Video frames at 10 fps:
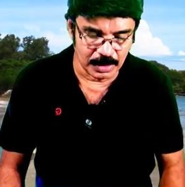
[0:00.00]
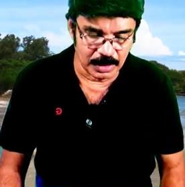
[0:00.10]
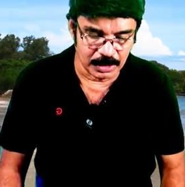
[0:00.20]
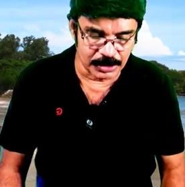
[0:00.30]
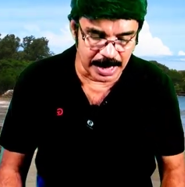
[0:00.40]

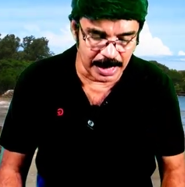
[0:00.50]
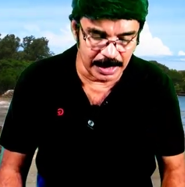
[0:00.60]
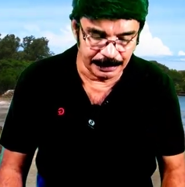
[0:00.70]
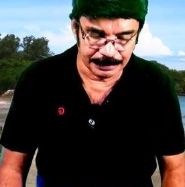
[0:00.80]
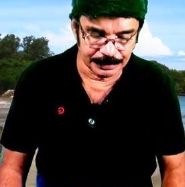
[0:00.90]
Sir,
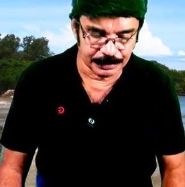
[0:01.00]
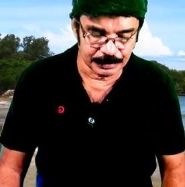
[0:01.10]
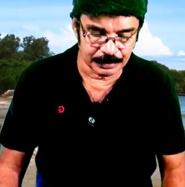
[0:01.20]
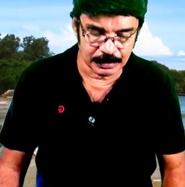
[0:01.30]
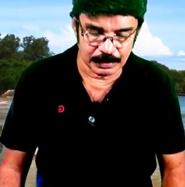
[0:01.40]

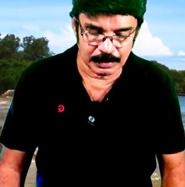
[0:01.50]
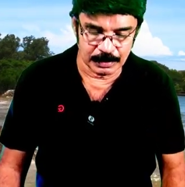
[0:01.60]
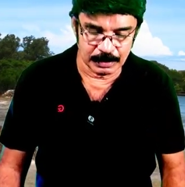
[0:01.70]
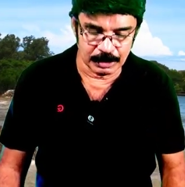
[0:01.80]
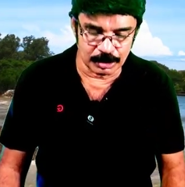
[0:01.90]
the